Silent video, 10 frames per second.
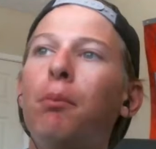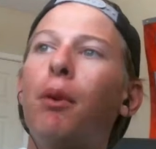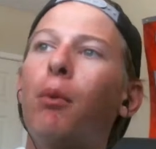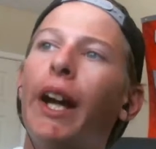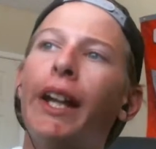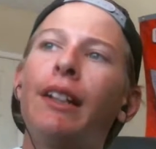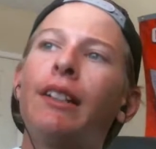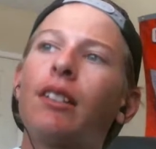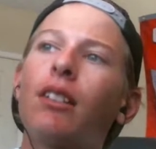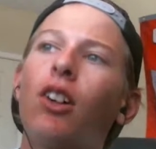But wait,
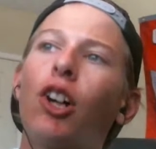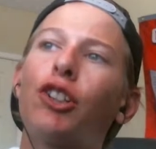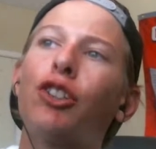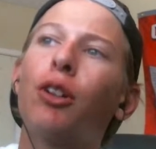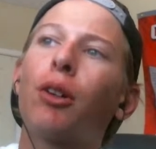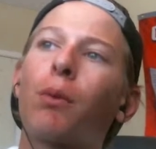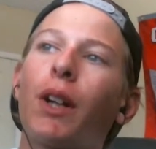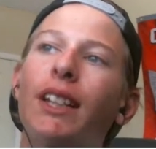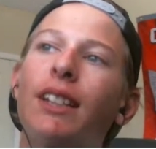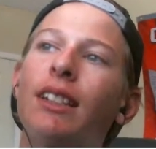aren't you a
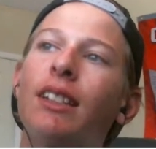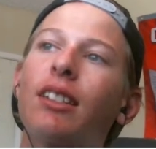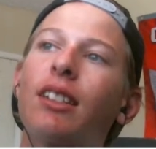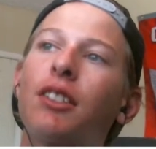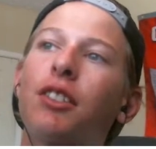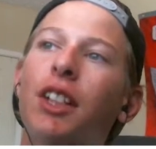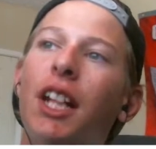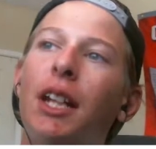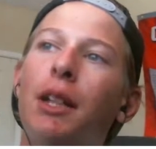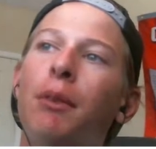racist because your
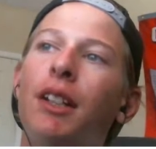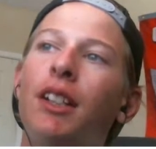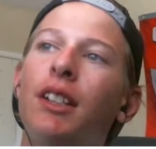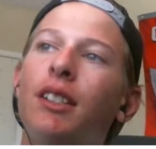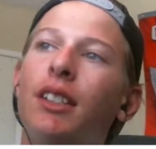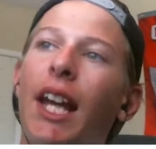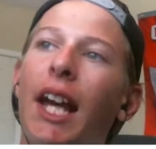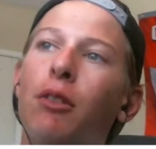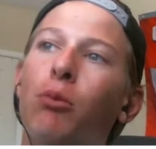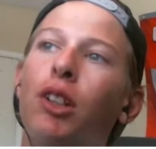name is the
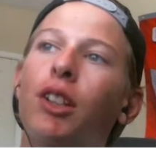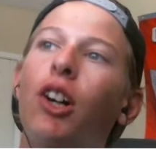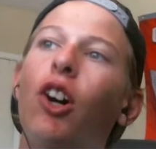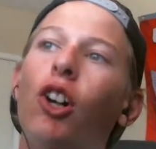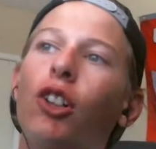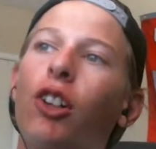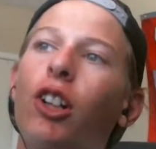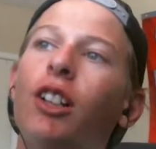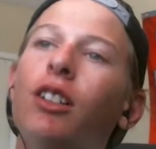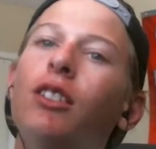N-word, the hard R?